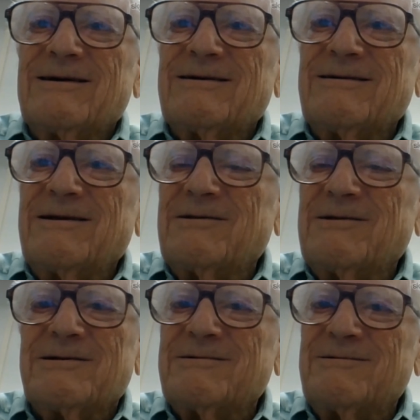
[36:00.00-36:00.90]

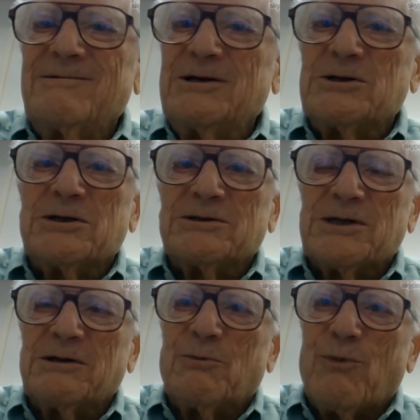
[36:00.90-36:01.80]
a digital
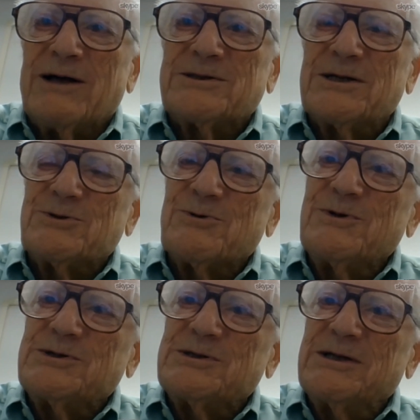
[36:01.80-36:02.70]
signal processor
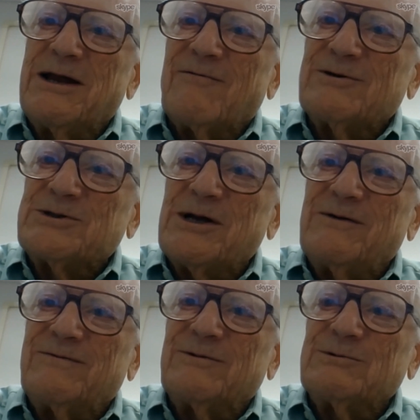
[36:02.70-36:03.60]
that's in every
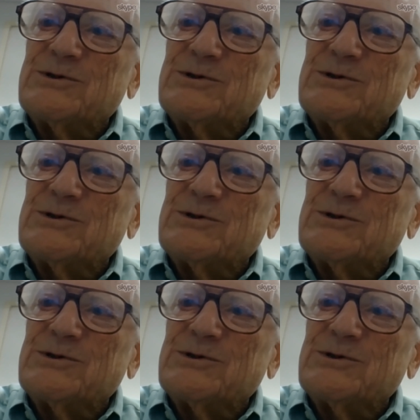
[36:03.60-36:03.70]
cell phone.